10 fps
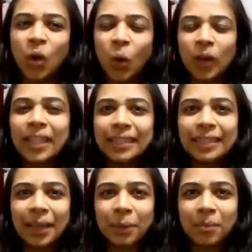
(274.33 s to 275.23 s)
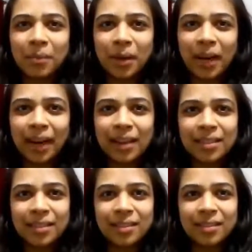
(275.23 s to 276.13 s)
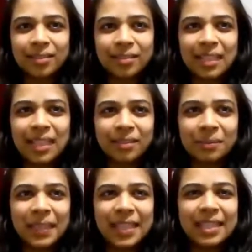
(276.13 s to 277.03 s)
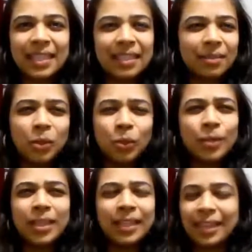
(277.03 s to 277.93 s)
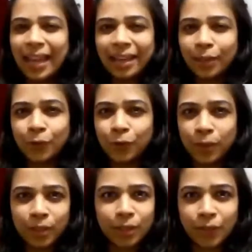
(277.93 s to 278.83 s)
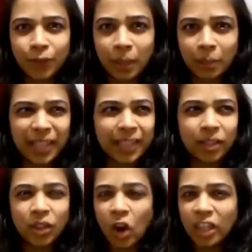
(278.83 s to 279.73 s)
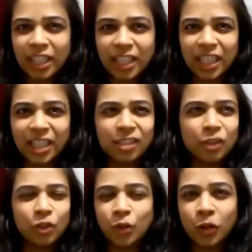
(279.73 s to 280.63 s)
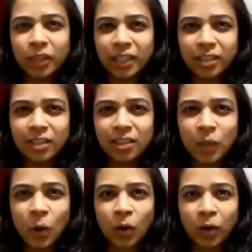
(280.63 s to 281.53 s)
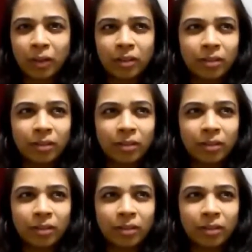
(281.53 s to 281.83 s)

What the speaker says: calling them as these, using negative words for them like naughty, notorious, or